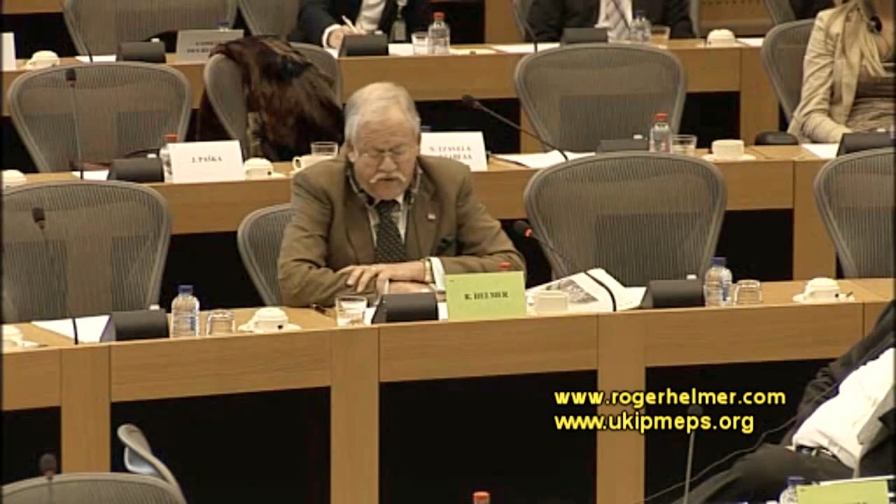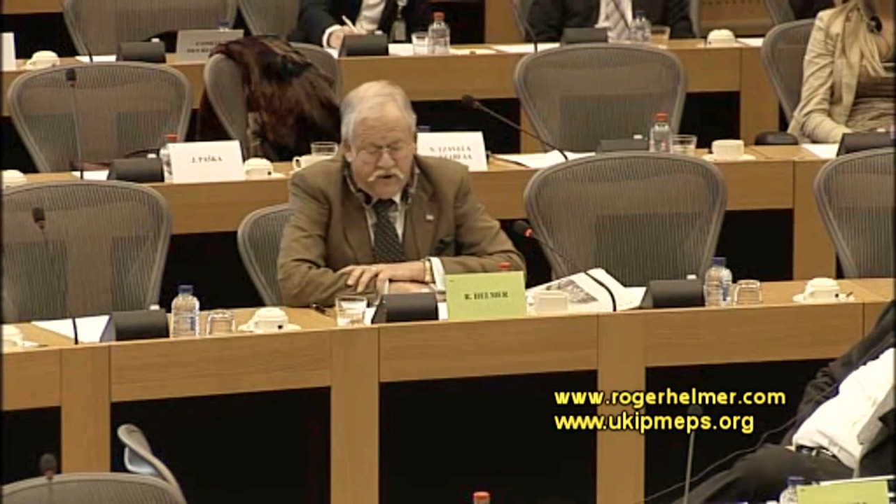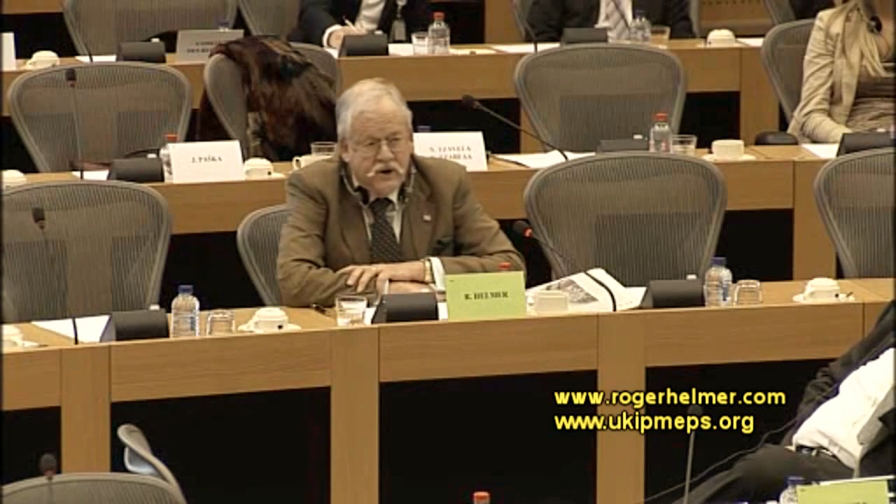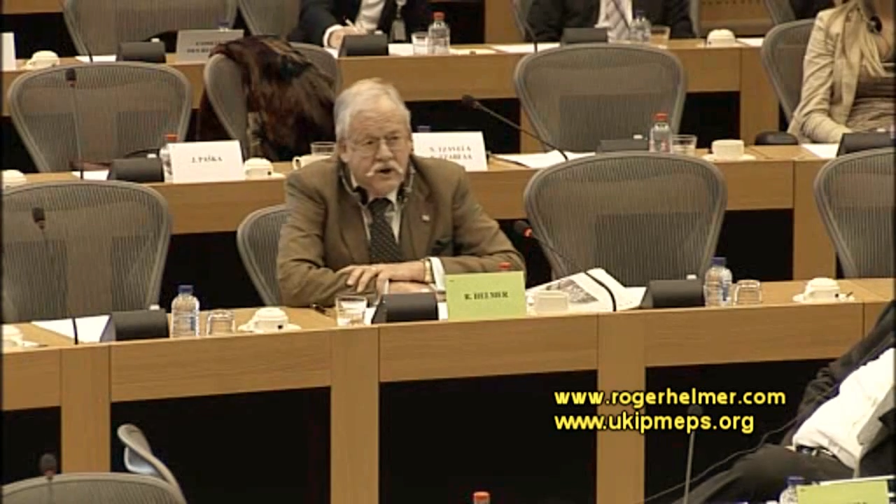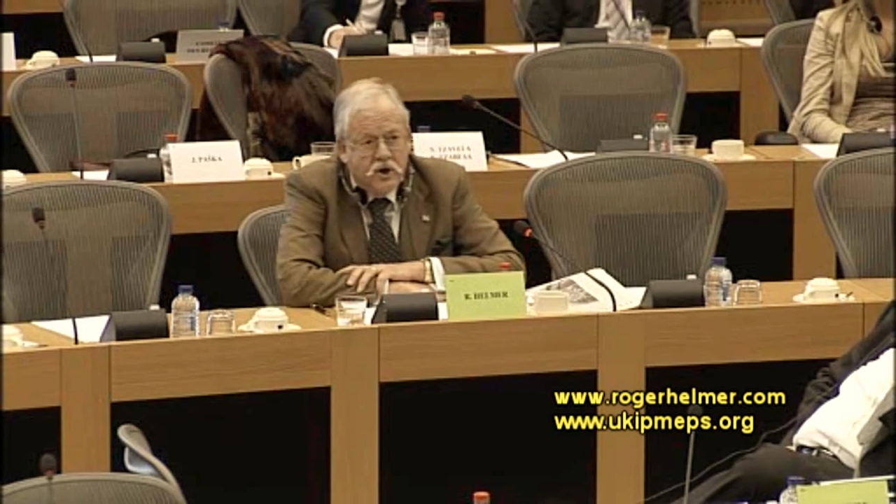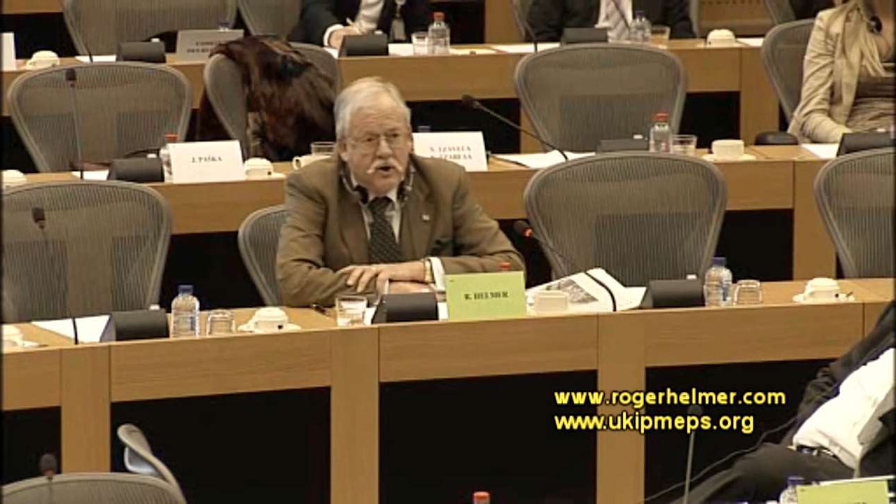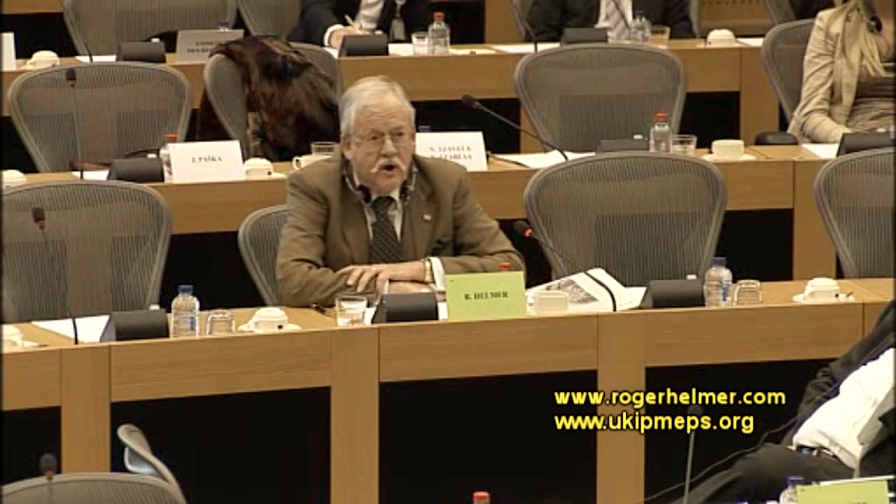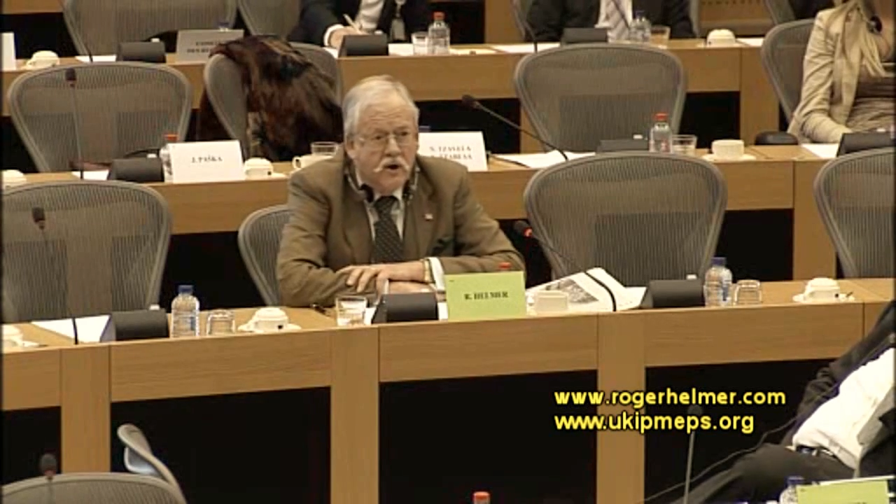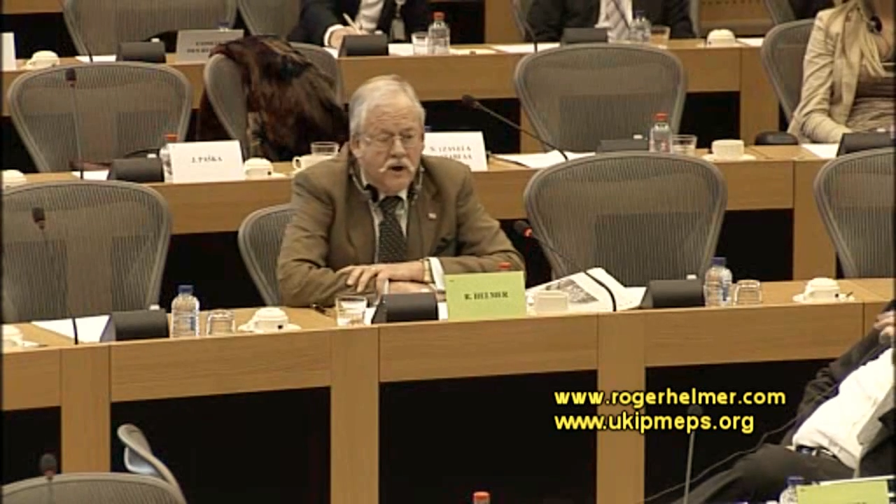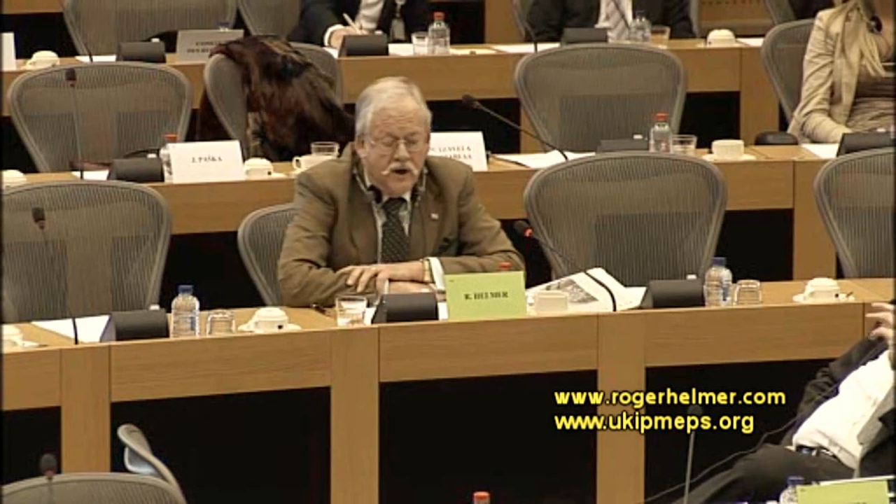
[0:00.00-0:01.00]
than a
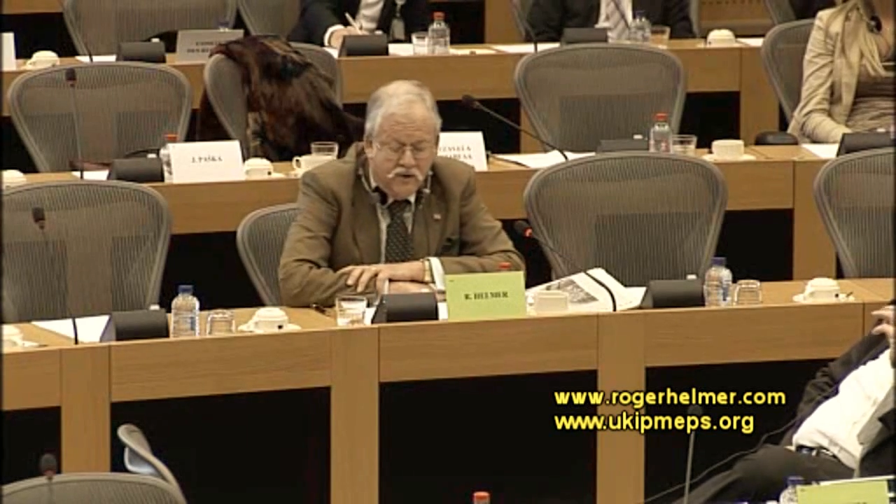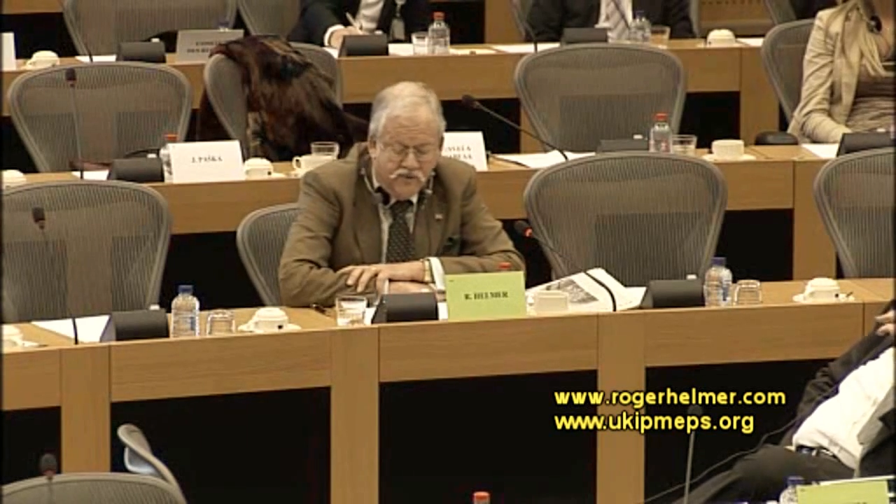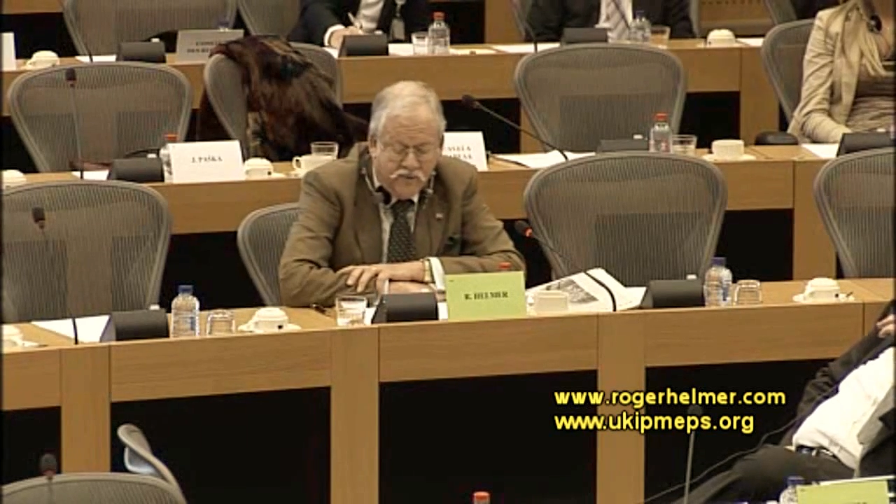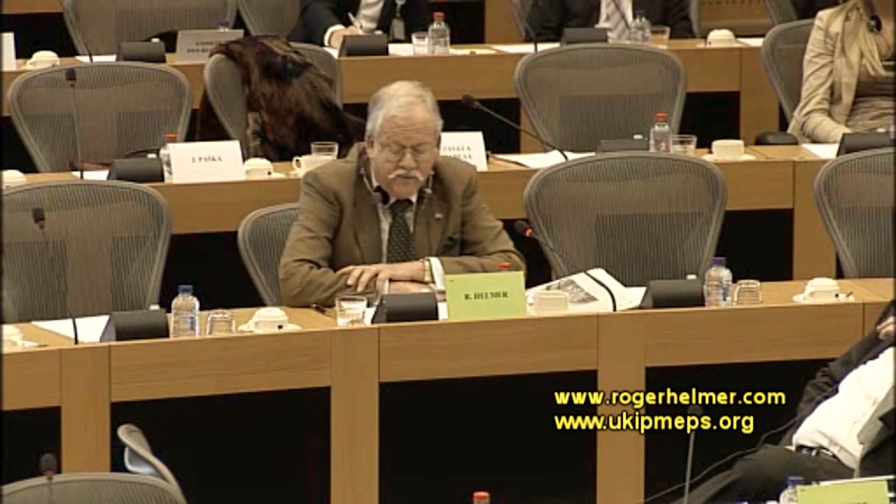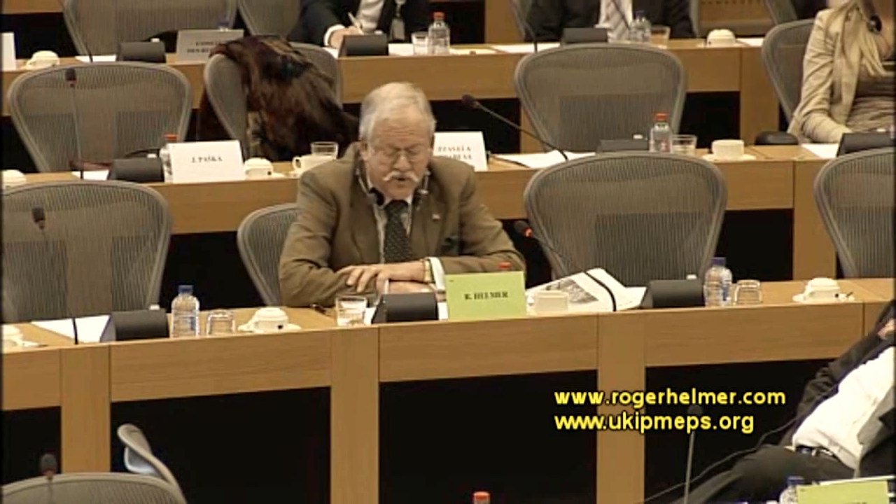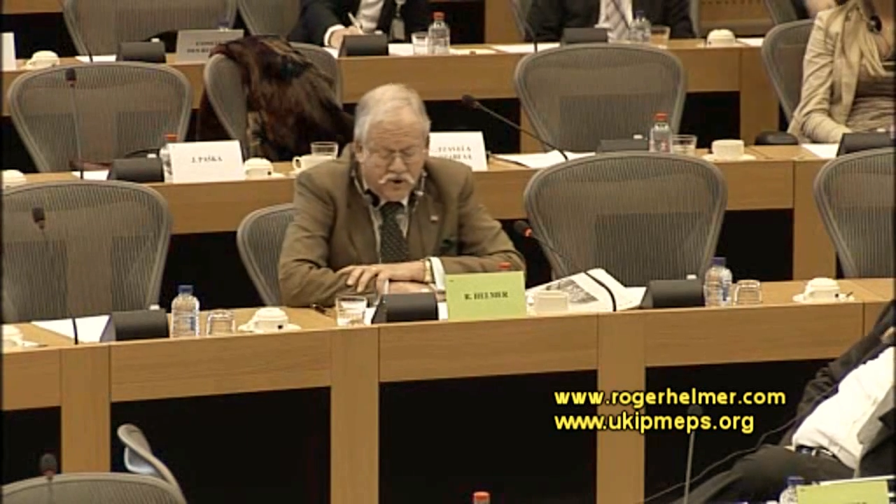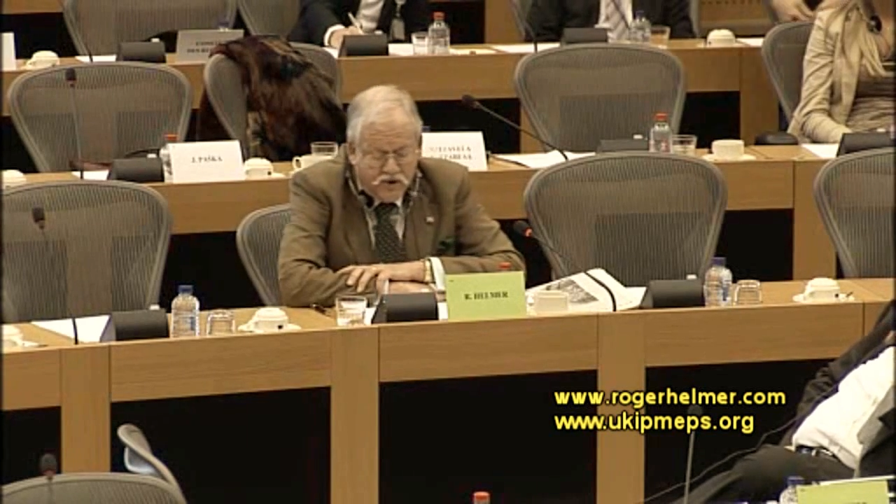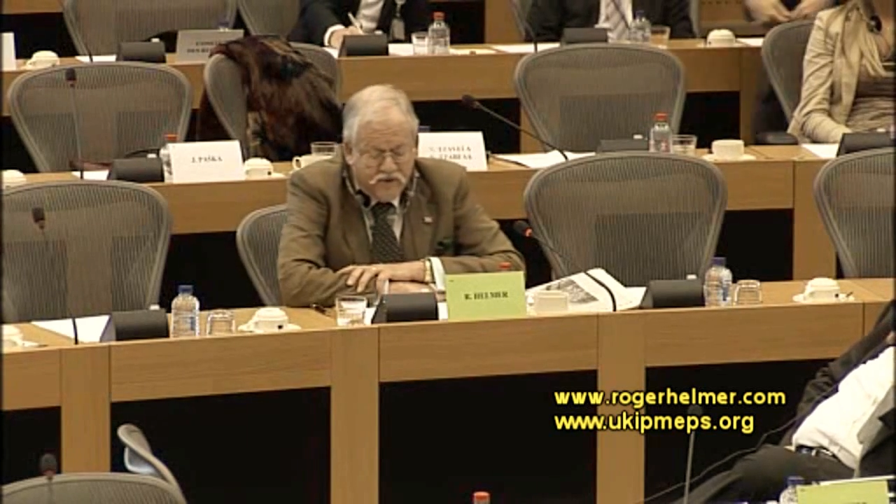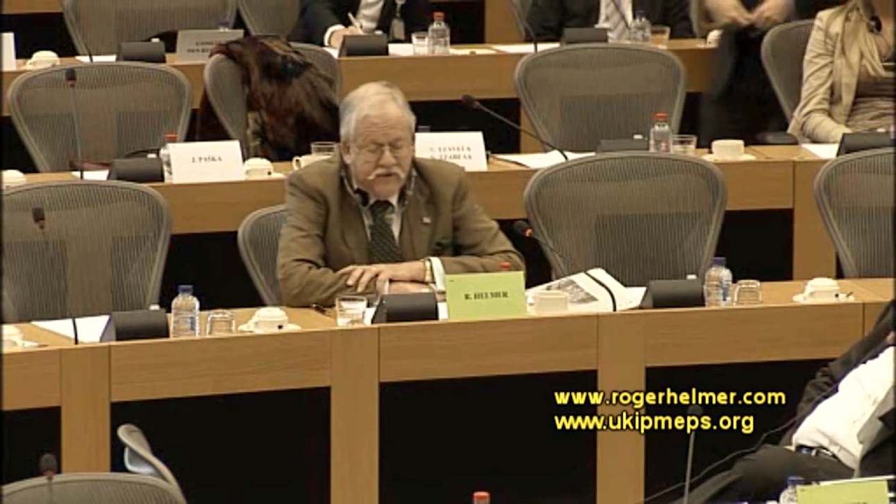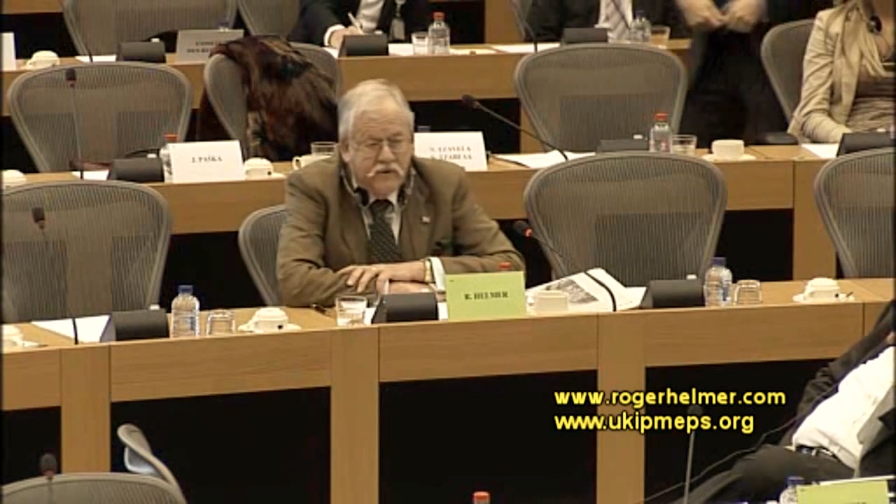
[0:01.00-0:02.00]
euro earned from
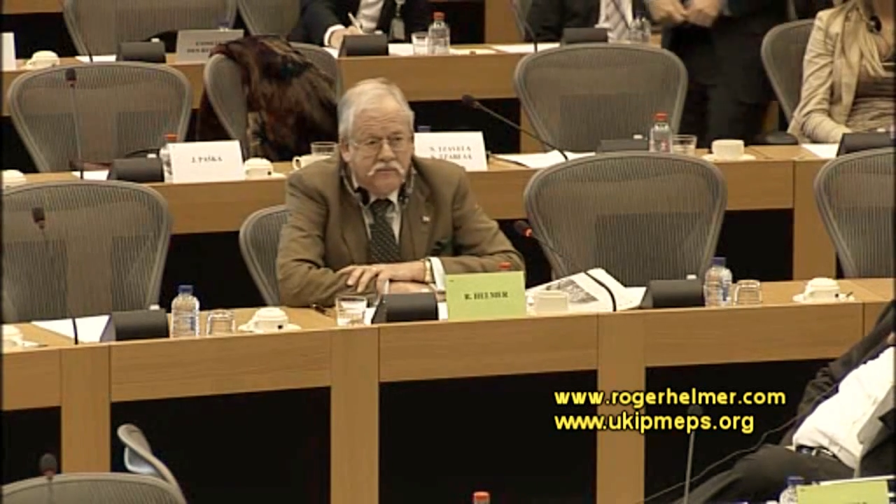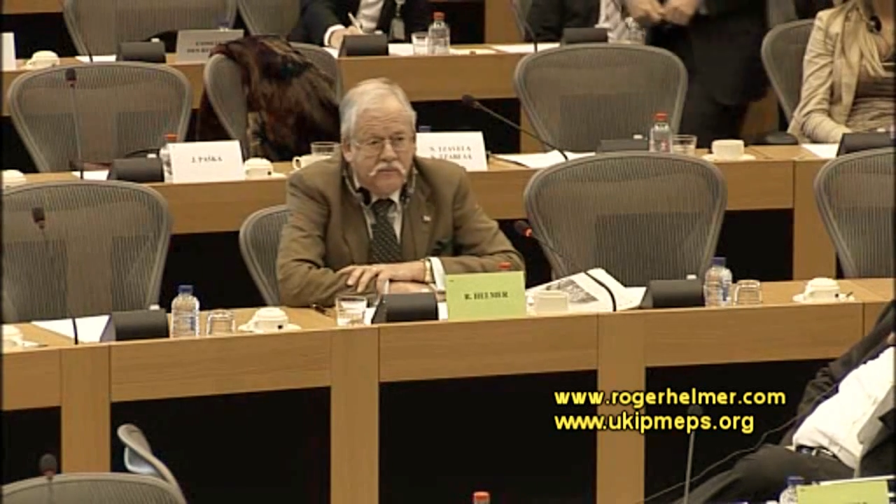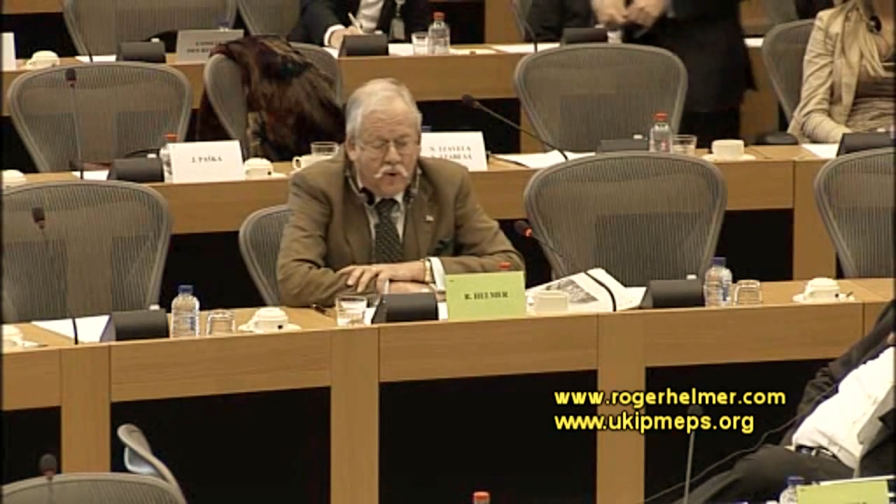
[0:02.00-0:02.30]
tourism